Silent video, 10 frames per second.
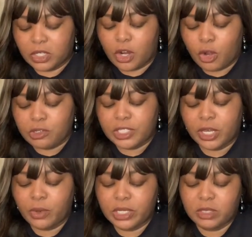Her
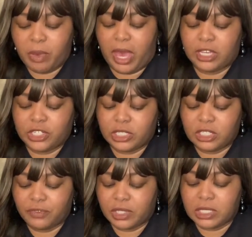zealous passions
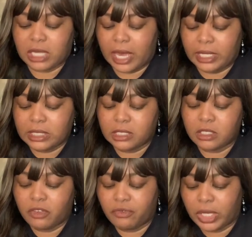for the sciences and
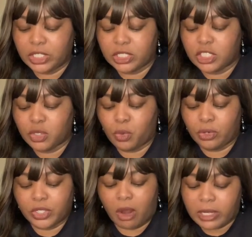affections toward
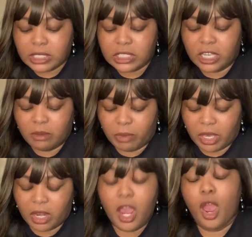darkened-skinned
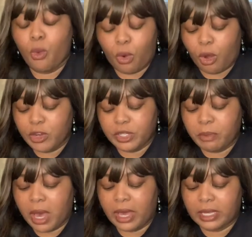men were her
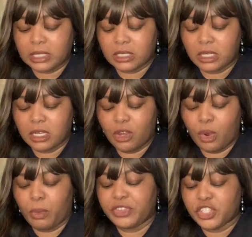demise.
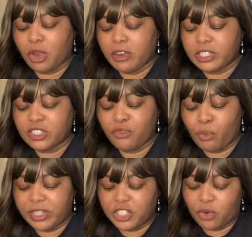With charges of
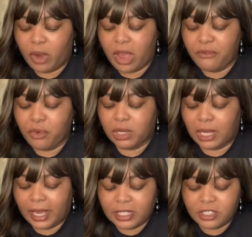witchcraft for
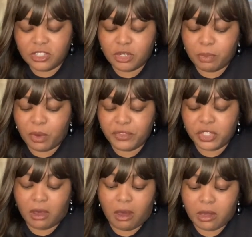alliances to both
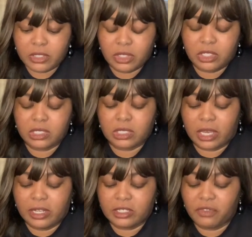Ducos and the
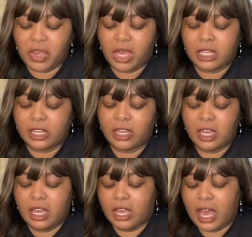studies of
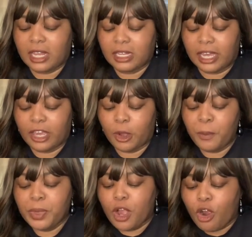Galileo,
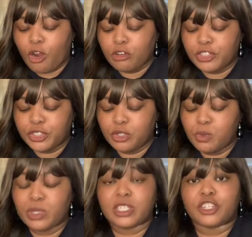her doom
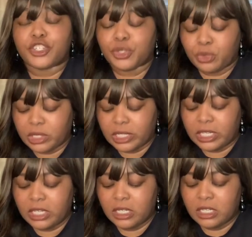was
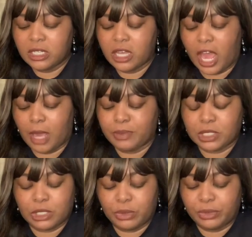assuredly
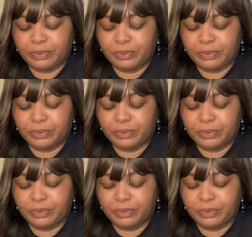absolute.